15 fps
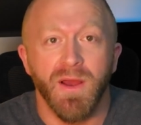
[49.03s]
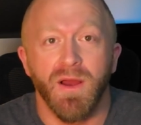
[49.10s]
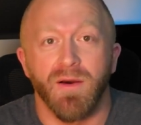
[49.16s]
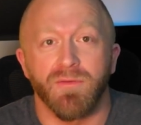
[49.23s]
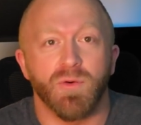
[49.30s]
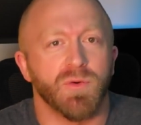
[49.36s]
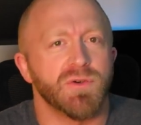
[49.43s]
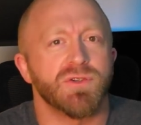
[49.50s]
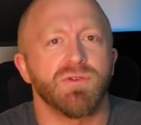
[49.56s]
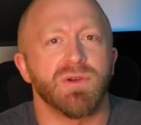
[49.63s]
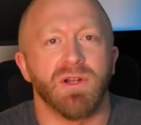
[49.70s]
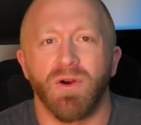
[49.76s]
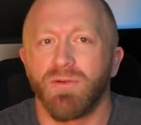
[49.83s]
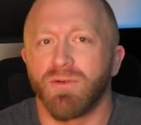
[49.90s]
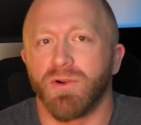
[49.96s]
Of course, you
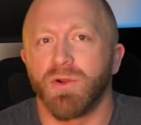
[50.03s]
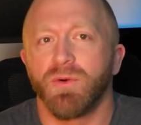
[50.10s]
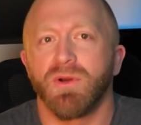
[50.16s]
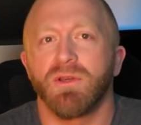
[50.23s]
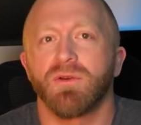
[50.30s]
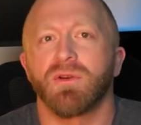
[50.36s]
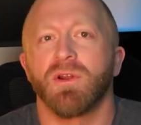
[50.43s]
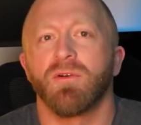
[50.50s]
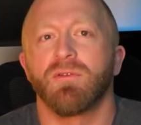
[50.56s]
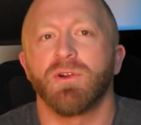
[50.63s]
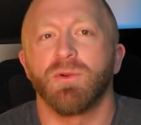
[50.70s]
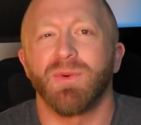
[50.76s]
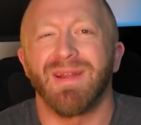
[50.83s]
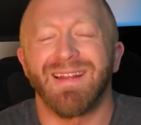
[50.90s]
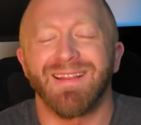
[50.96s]
can overdo it, you can
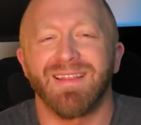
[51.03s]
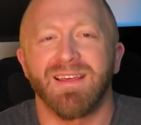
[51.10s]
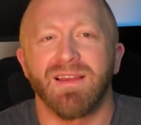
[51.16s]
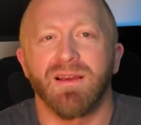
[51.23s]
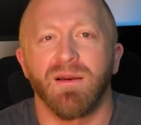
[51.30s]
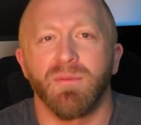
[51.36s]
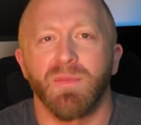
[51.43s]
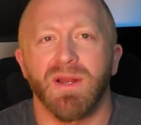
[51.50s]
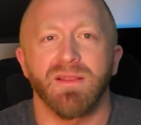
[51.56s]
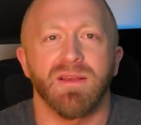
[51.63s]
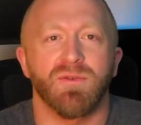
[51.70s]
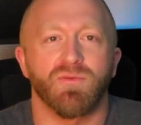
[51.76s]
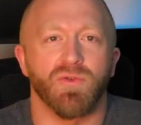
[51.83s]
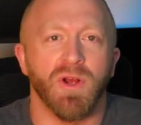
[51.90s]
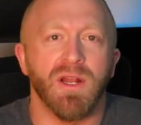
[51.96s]
overdo anything, but I
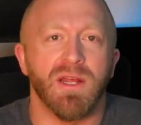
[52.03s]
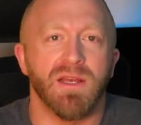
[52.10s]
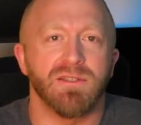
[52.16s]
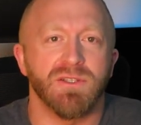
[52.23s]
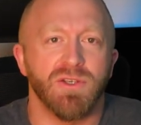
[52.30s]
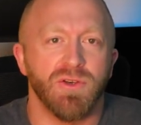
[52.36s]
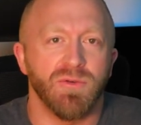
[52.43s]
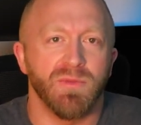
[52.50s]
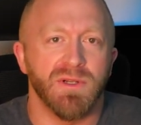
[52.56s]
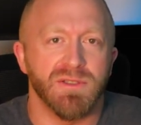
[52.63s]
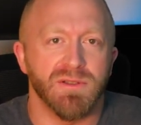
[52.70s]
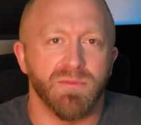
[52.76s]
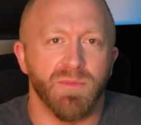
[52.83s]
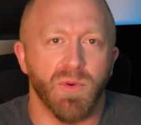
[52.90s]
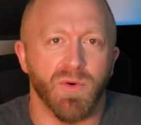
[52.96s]
think running as a human is
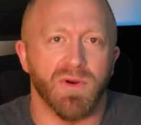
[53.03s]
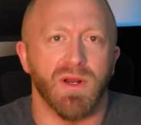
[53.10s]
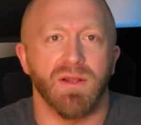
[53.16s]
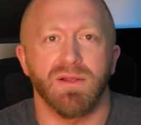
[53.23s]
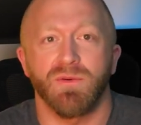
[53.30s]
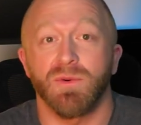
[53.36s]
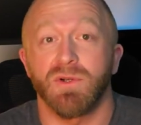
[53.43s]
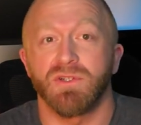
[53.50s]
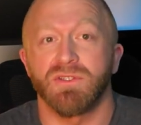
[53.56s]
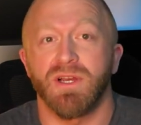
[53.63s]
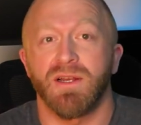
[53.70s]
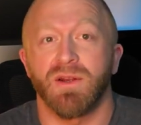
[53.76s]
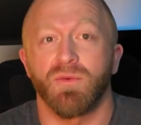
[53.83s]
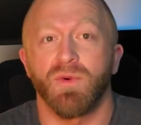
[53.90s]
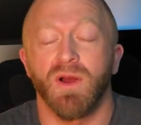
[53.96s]
important. I think we're
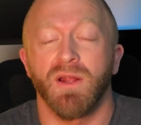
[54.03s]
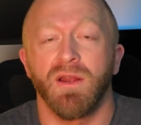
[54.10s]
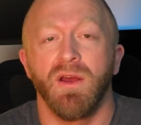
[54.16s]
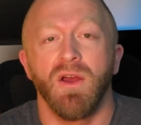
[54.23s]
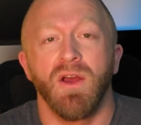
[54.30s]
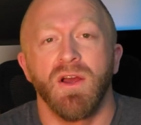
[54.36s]
designed to run.